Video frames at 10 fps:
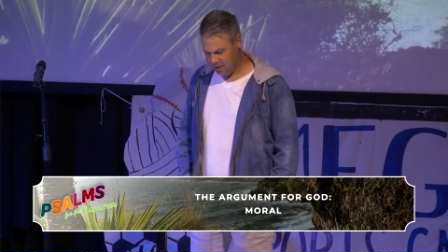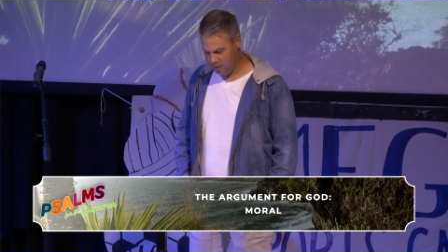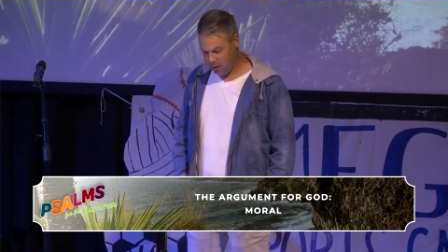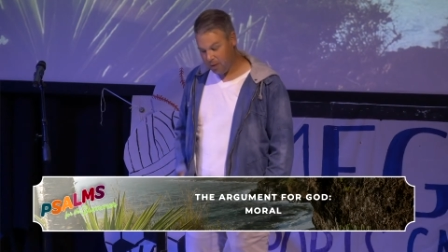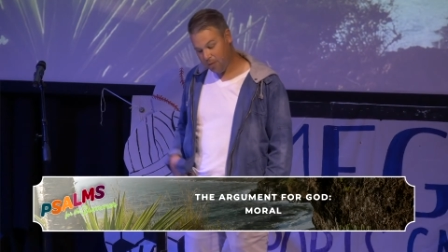
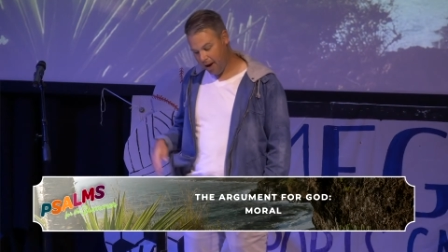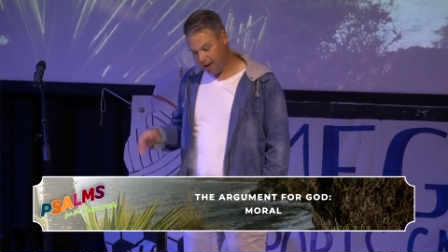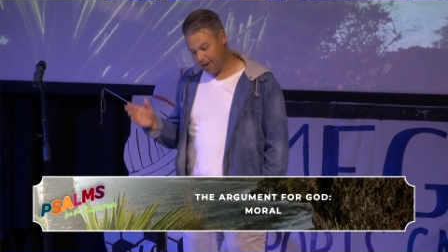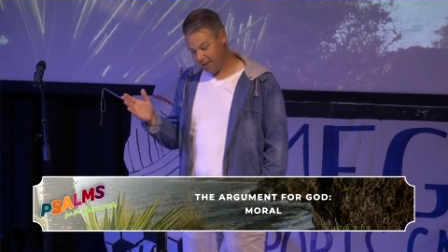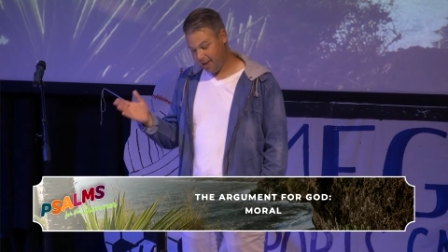we
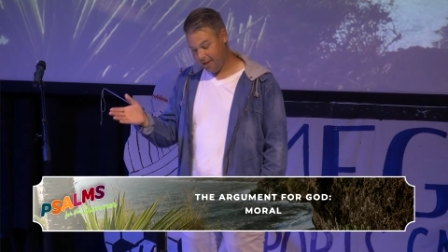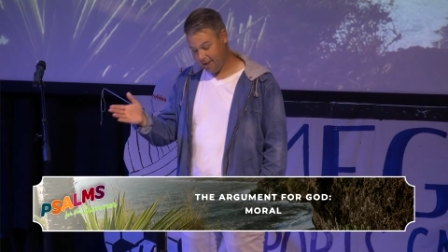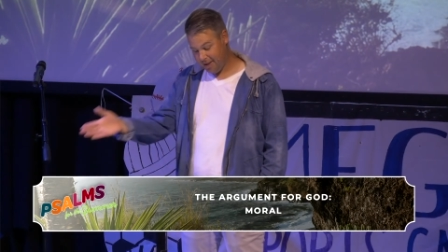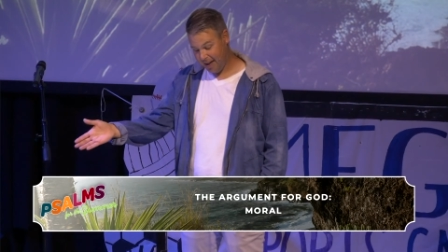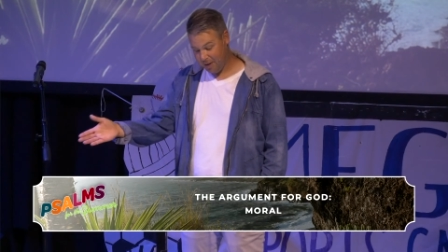read in the
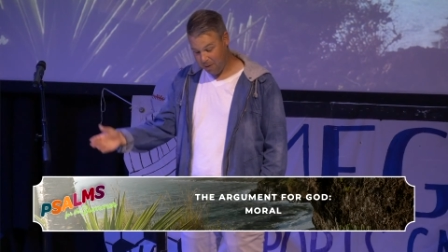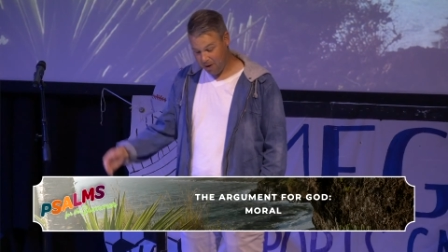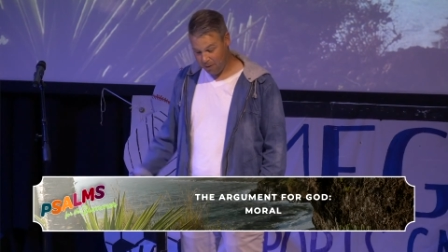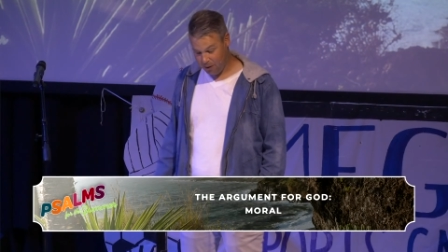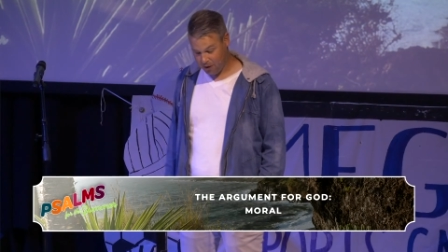second
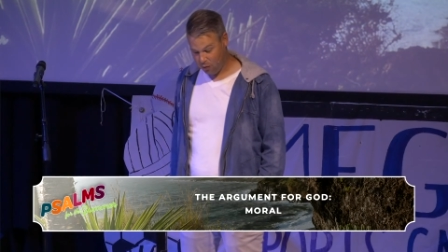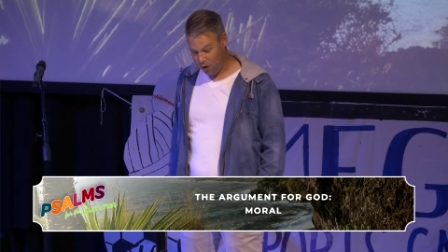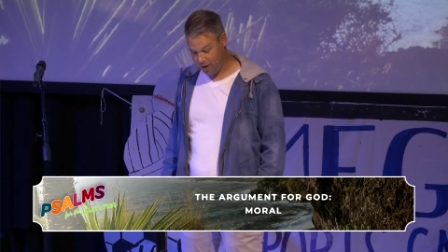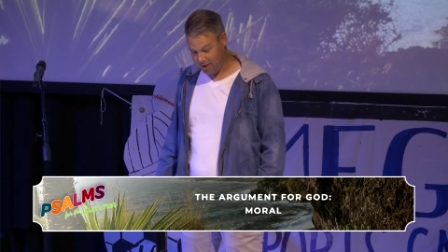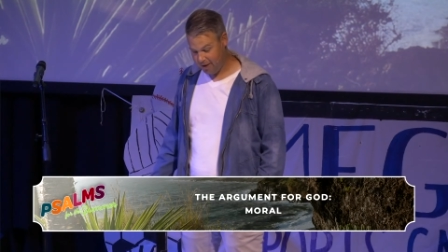part of verse
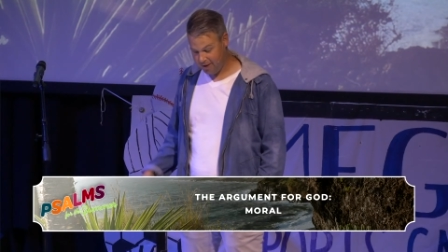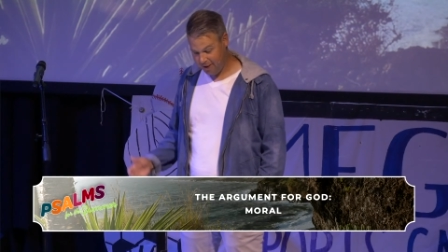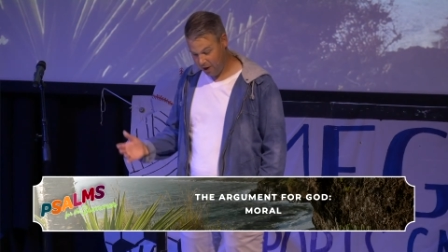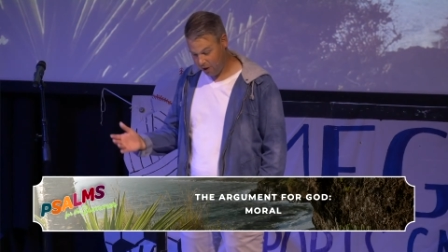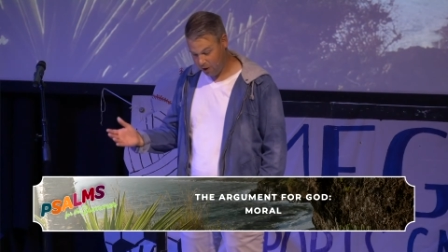1, it says,
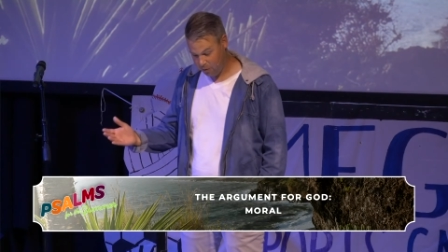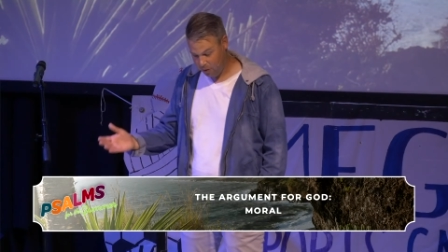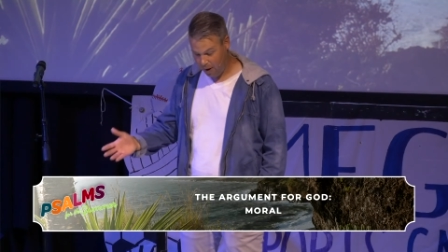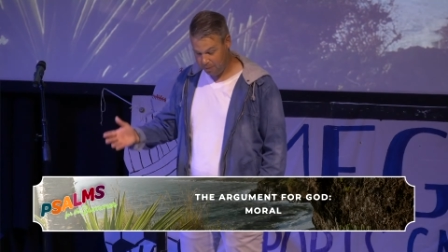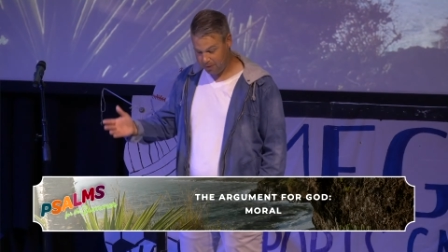they are
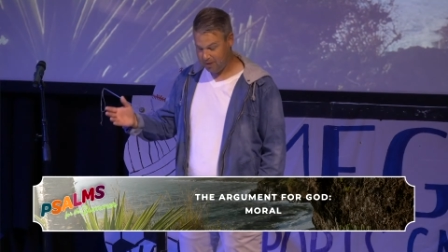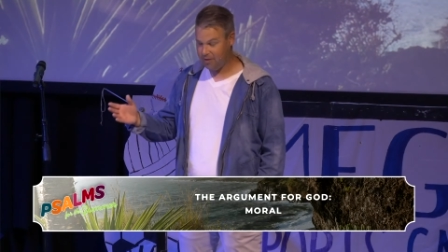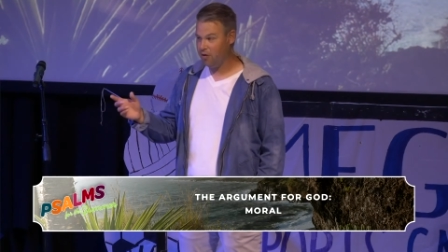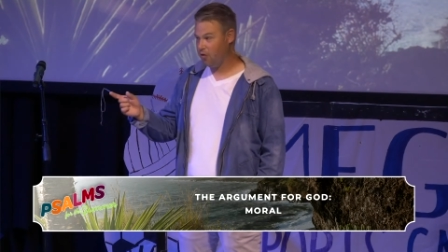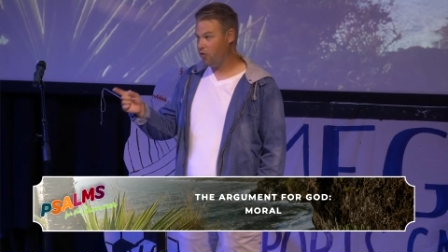corrupt,
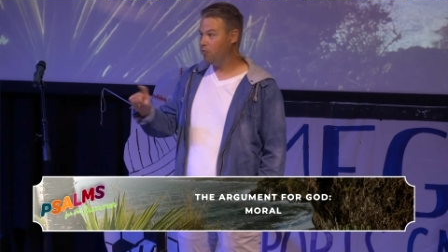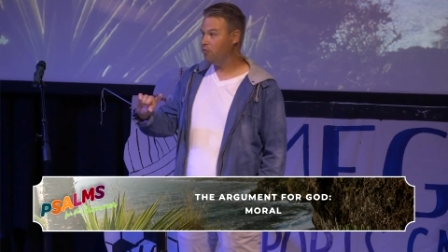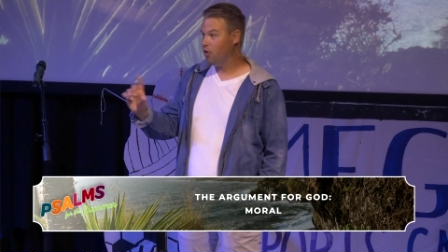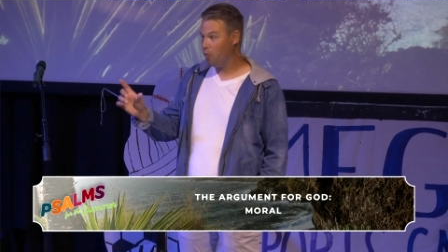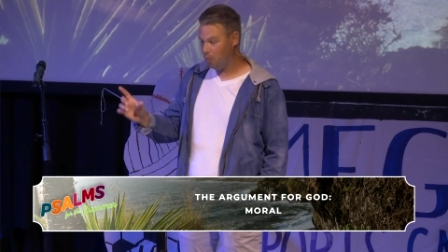those who
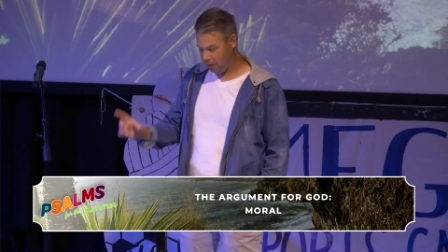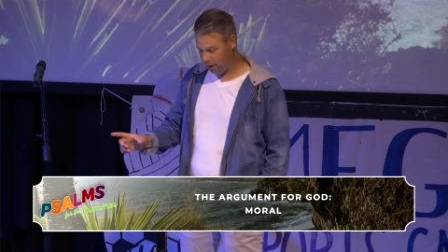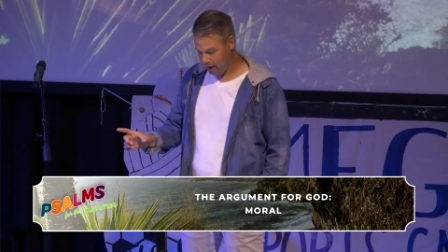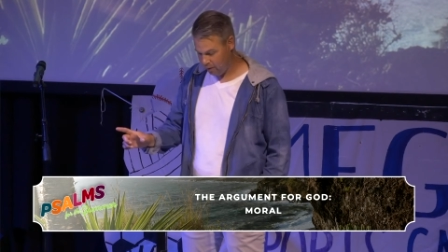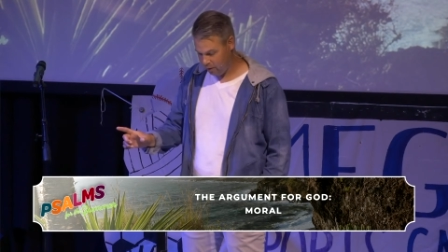don't
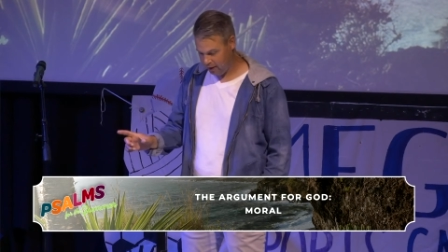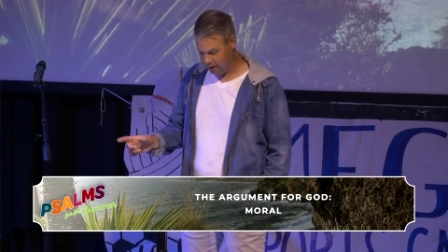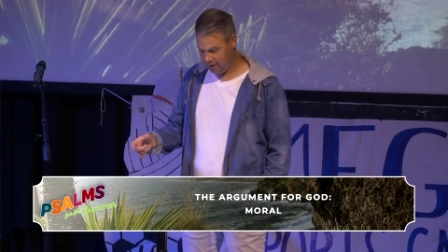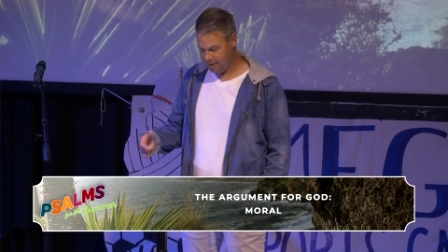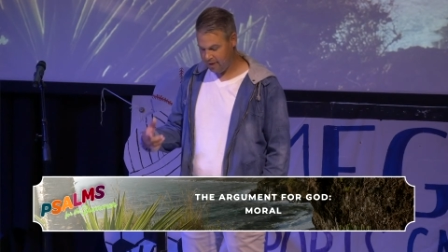believe in the
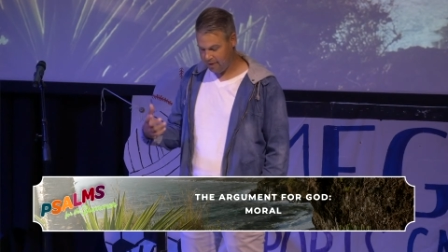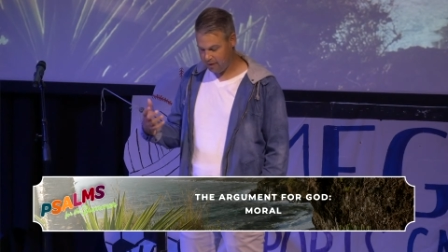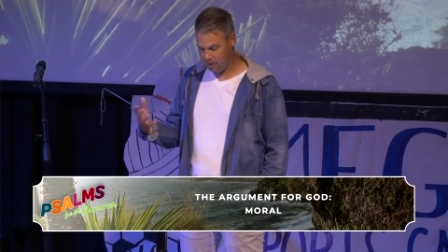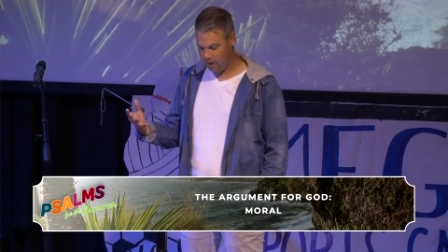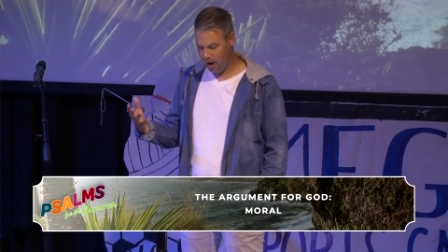
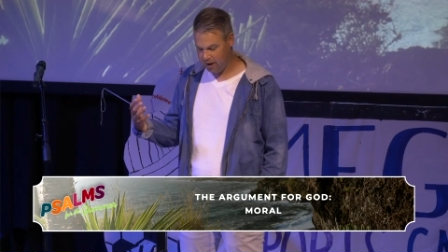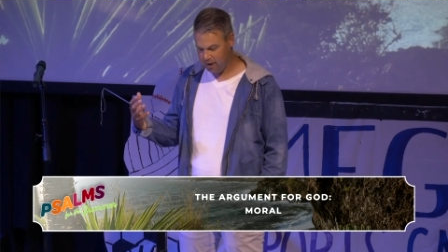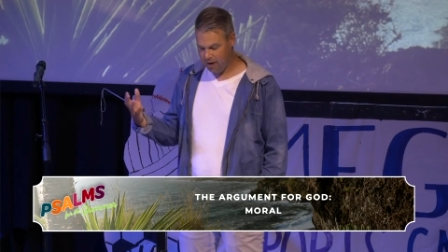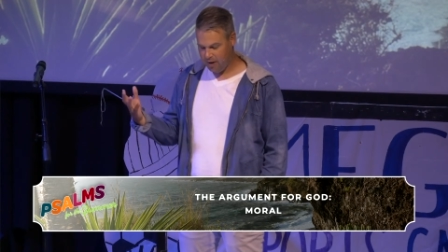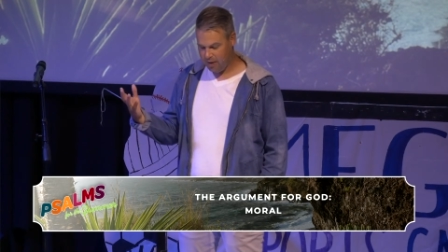existence of God.
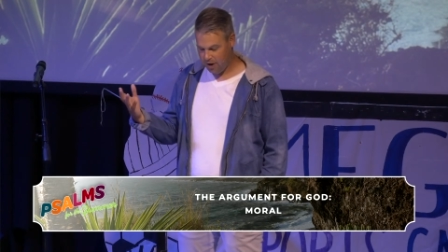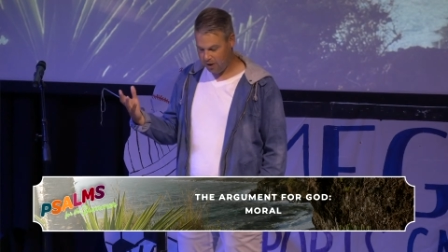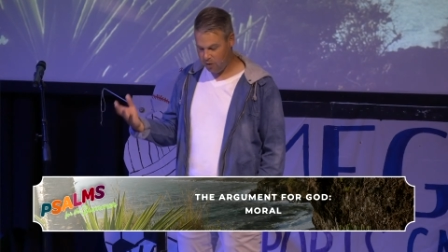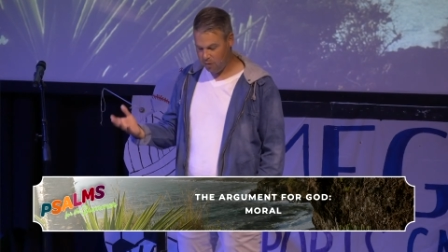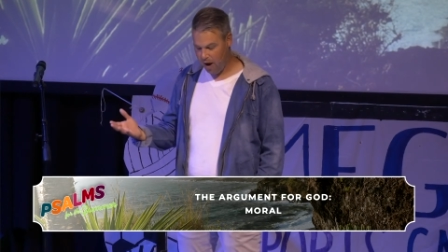They are
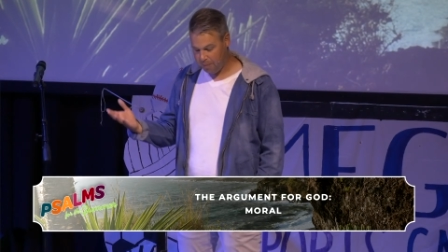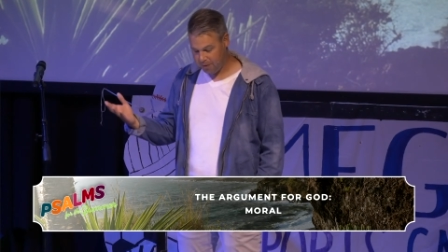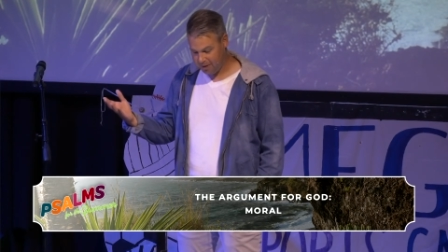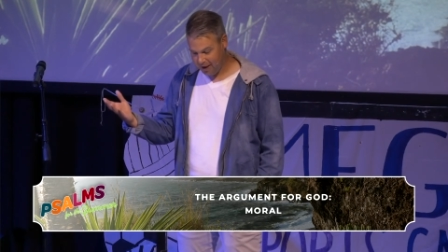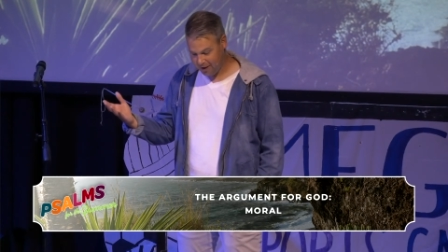
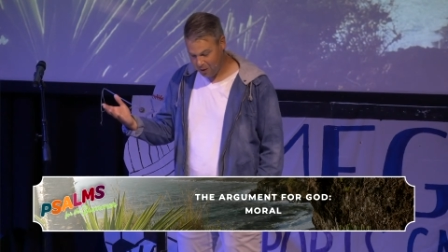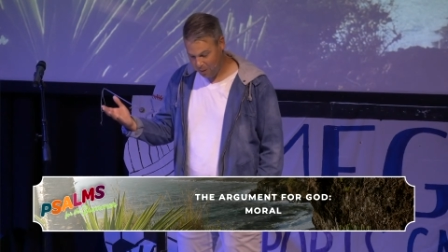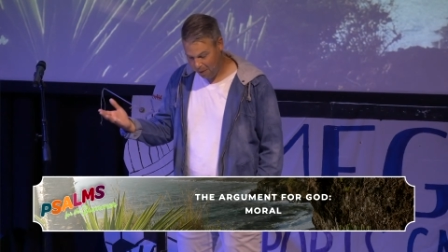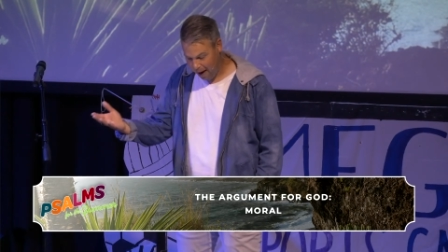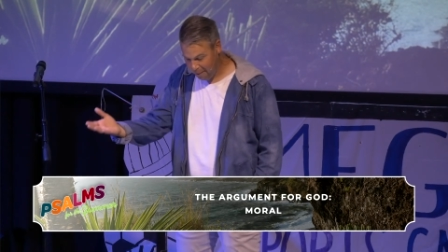corrupt. They do
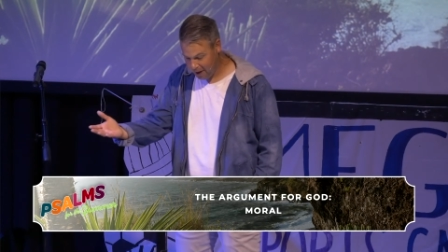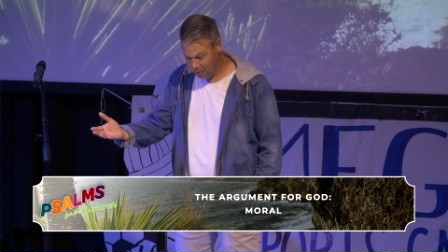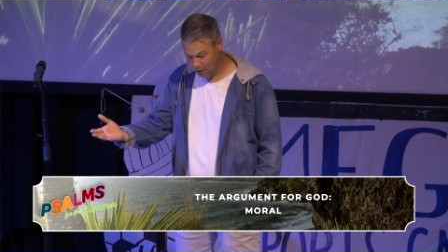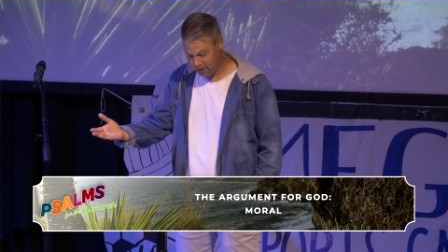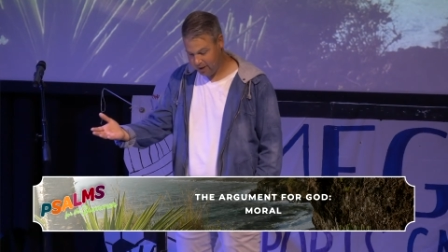
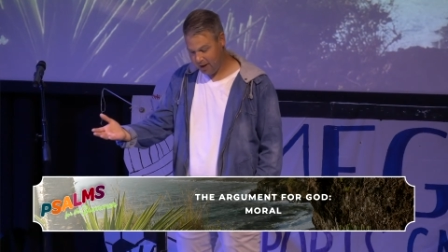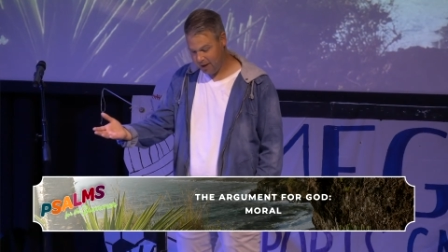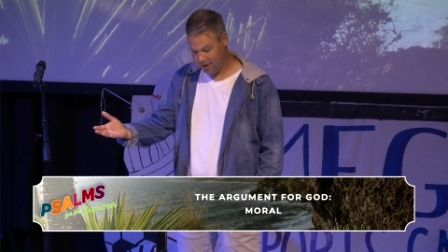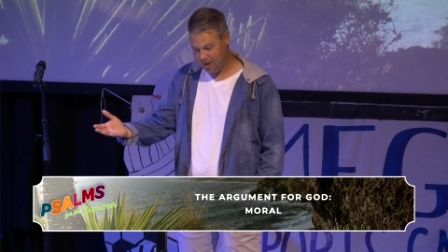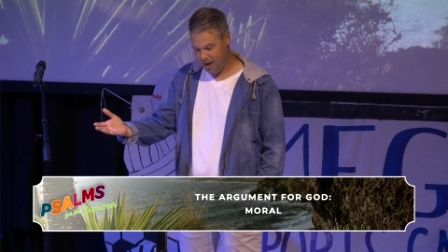abominable deeds.